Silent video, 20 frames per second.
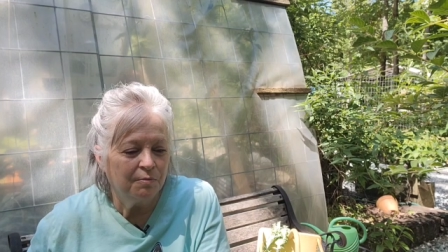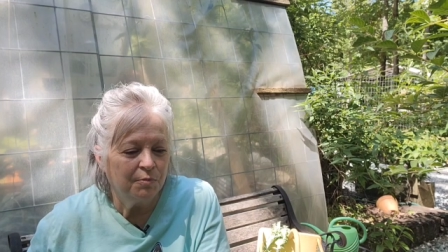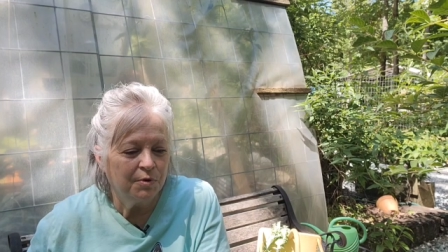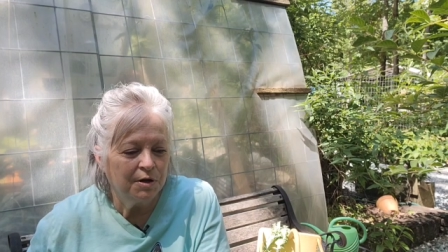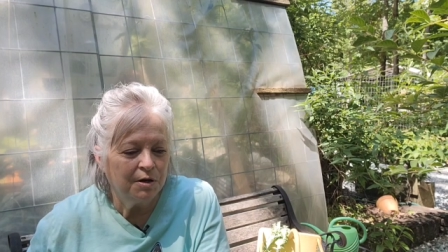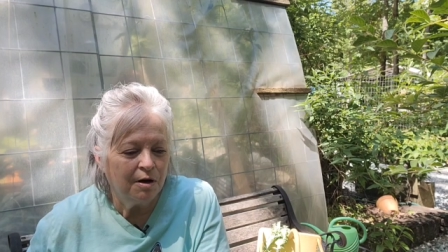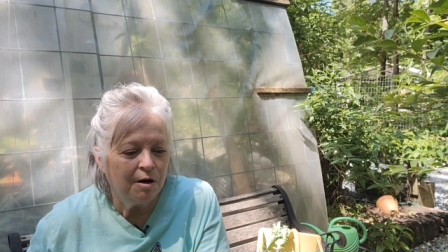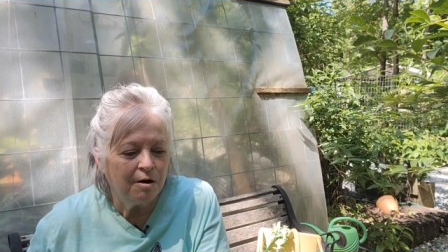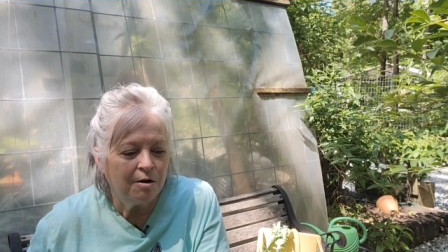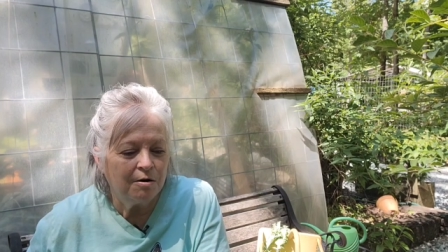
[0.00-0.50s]
And
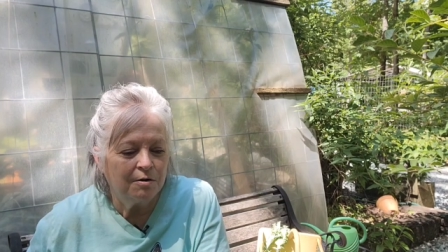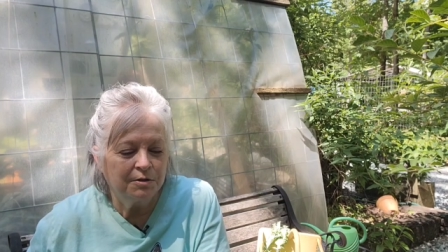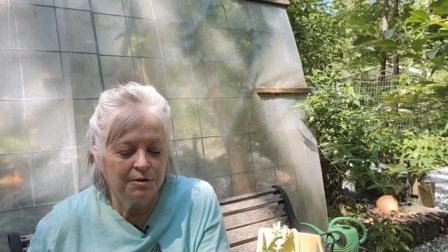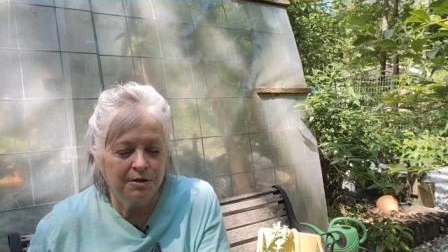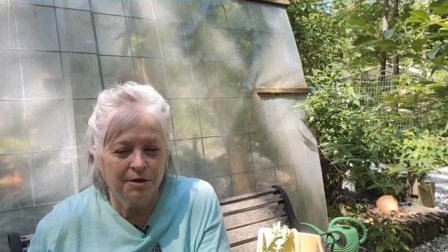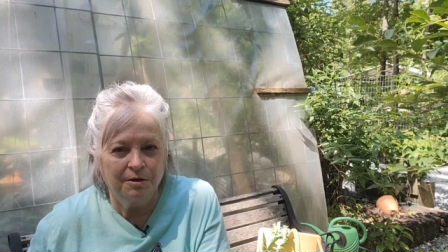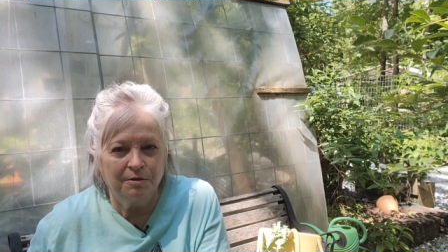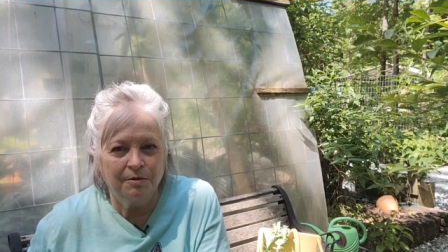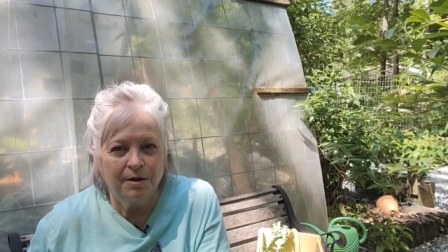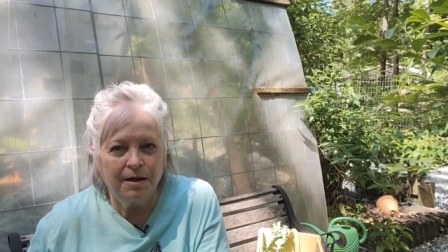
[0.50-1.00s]
we all
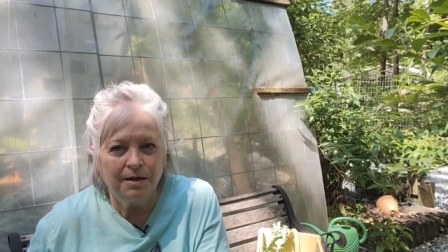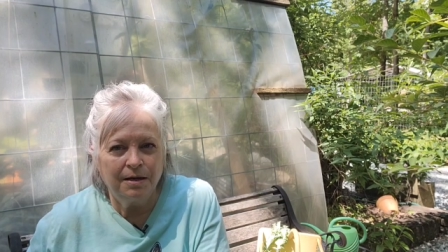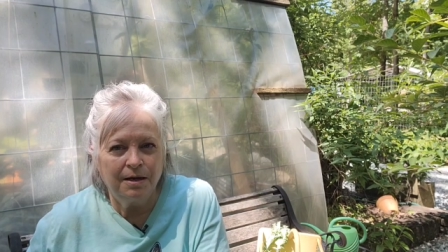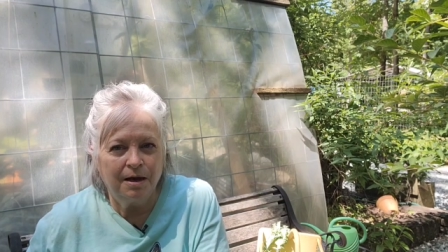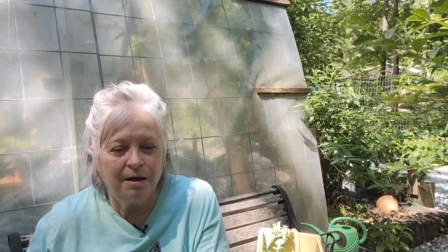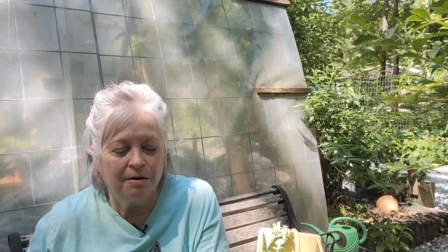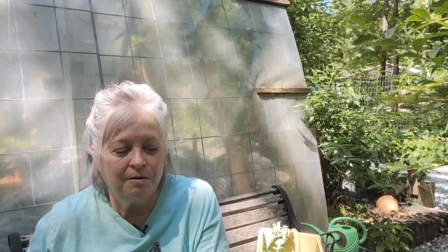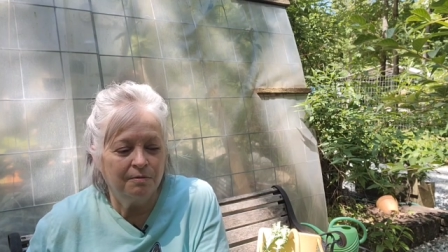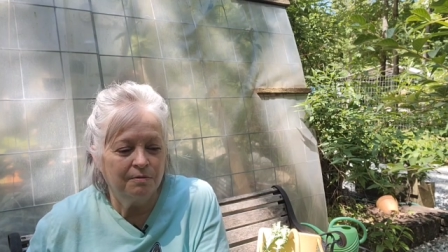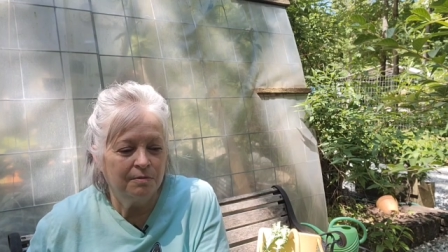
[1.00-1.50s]
do, I
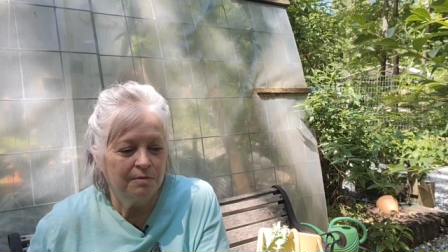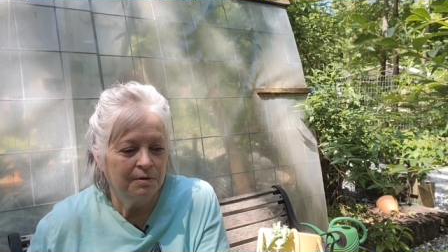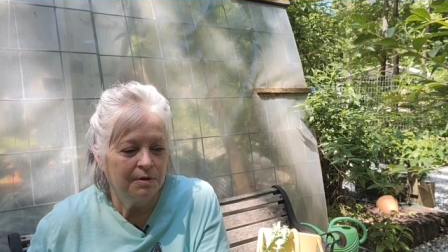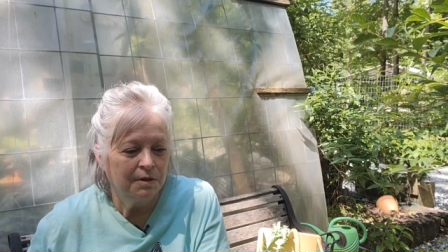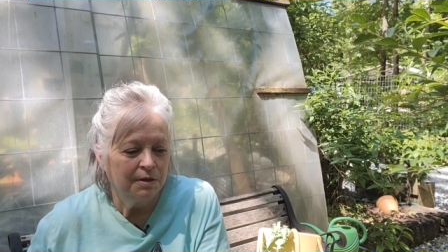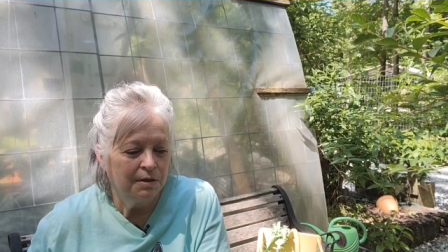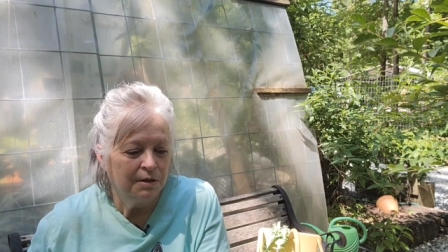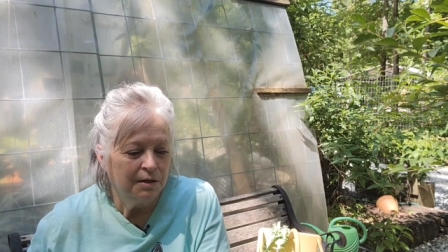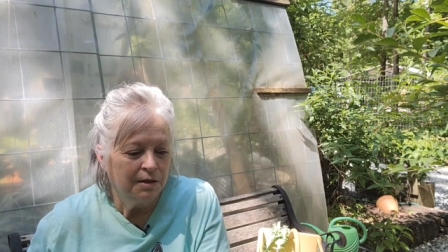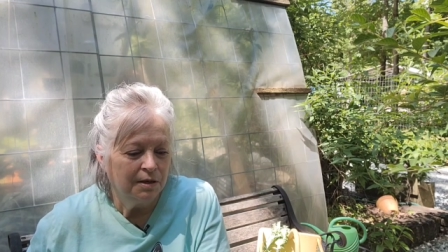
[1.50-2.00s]
know.
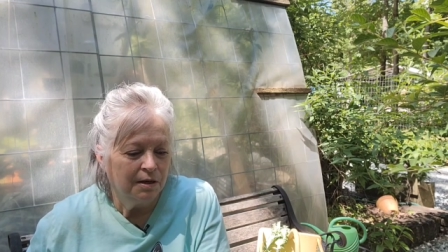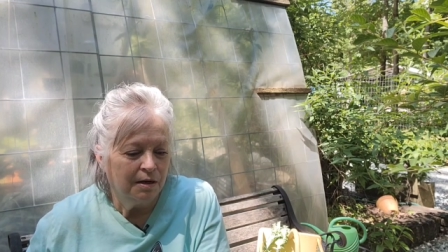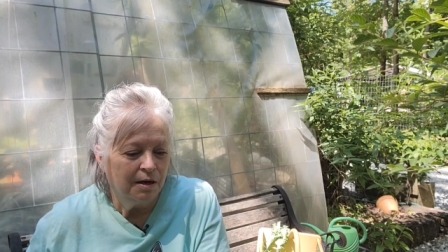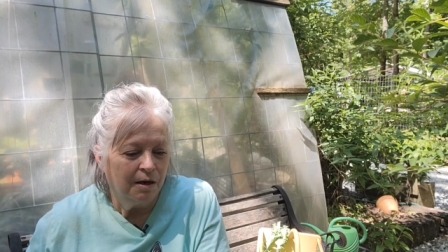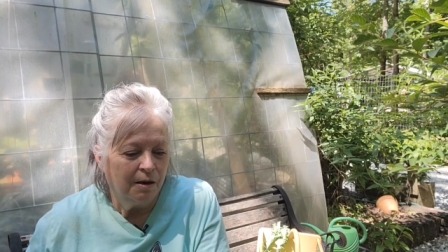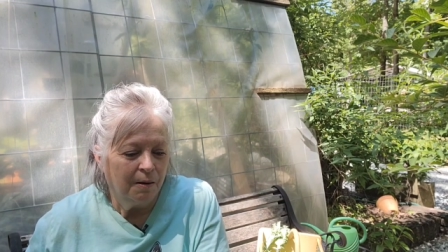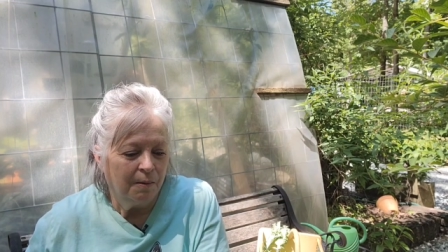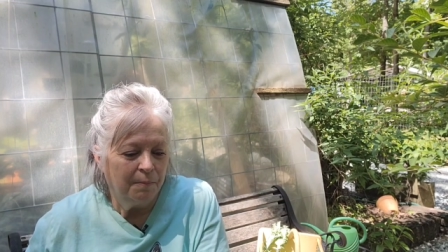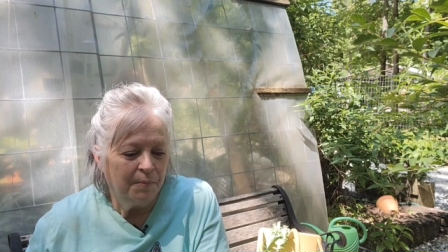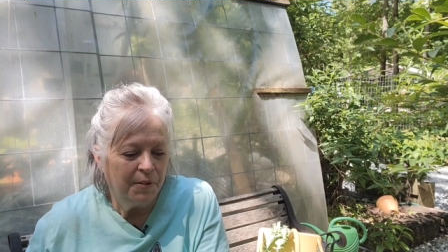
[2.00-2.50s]

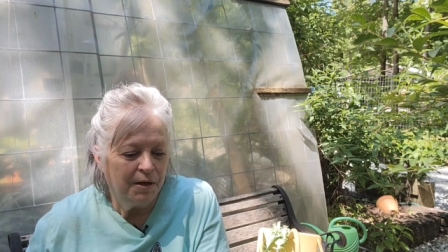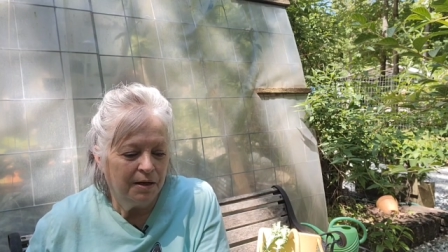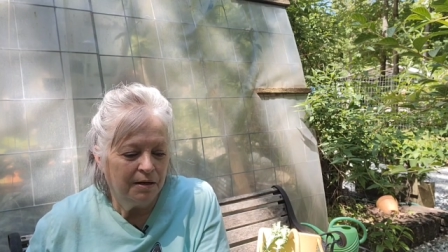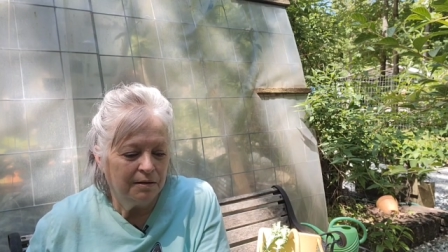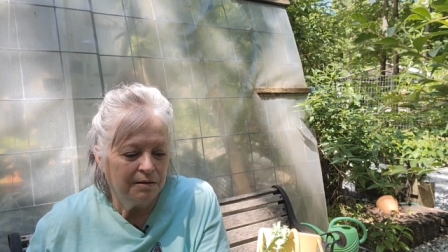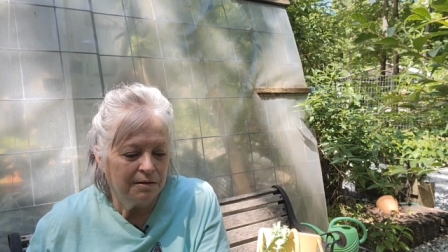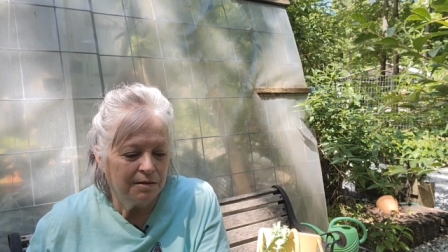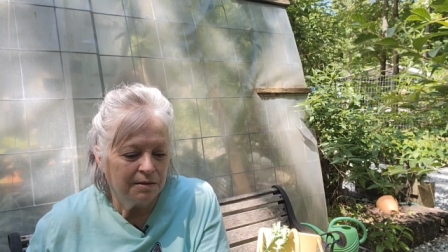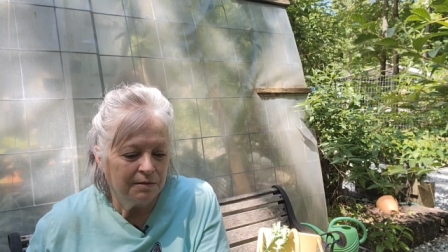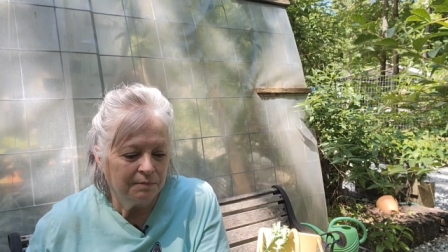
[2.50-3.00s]

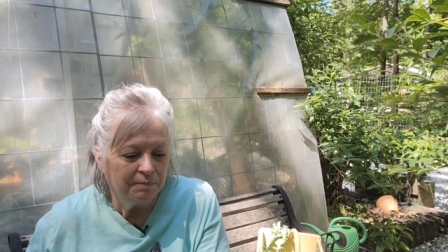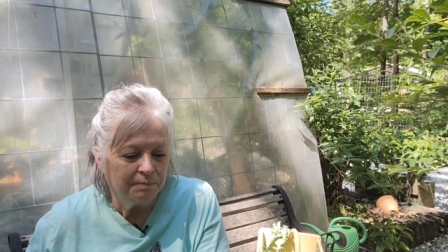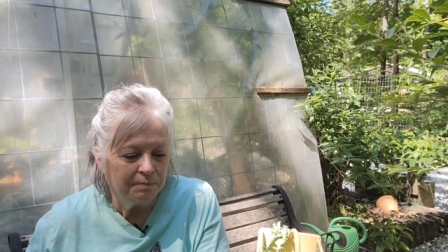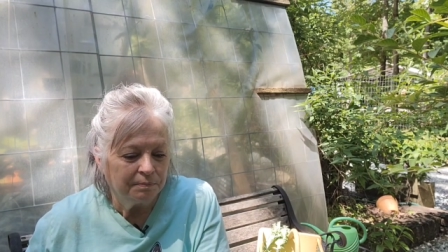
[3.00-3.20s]
But